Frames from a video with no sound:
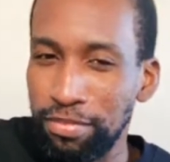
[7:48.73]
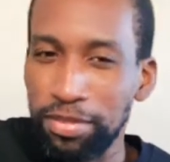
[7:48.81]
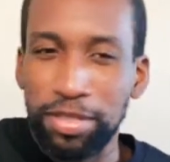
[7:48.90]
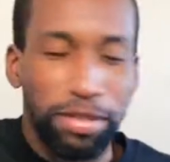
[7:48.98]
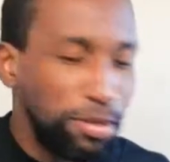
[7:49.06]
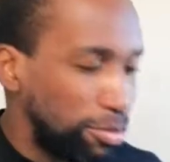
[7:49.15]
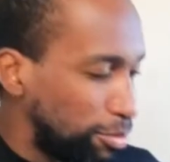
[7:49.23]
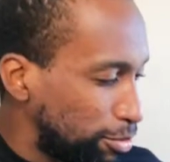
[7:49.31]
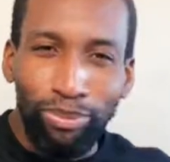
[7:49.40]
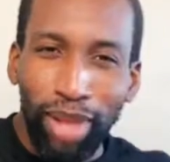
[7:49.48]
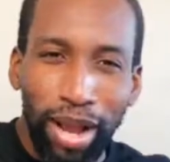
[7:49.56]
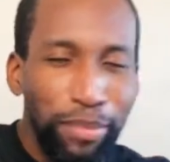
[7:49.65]
So
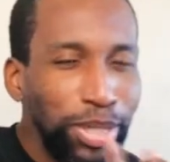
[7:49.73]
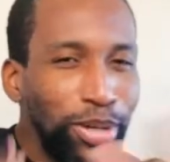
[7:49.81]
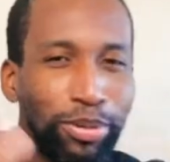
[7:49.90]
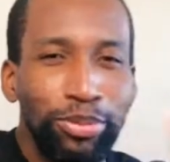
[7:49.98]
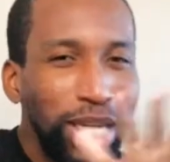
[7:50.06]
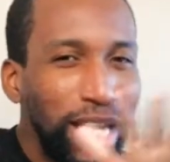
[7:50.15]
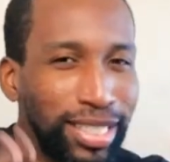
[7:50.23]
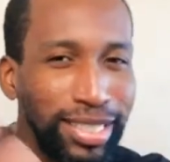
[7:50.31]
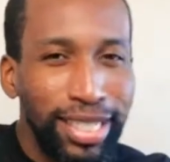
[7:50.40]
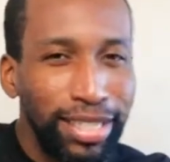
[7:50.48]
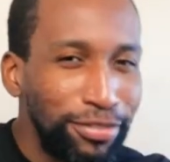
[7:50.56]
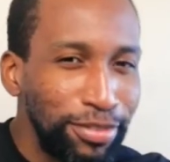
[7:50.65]
I'm gonna go with what I could
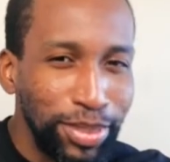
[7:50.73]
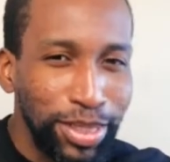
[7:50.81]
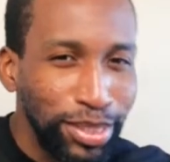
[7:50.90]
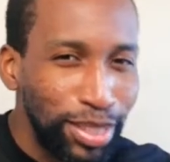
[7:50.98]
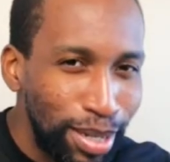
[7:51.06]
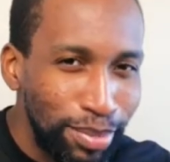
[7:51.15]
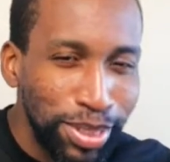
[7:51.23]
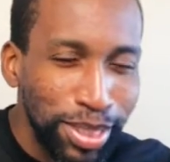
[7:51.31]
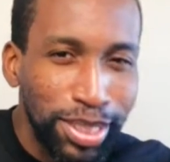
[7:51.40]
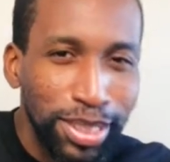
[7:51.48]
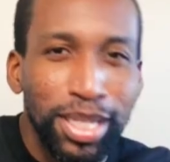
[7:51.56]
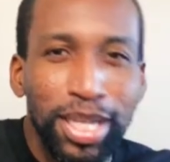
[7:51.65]
get from the synopsis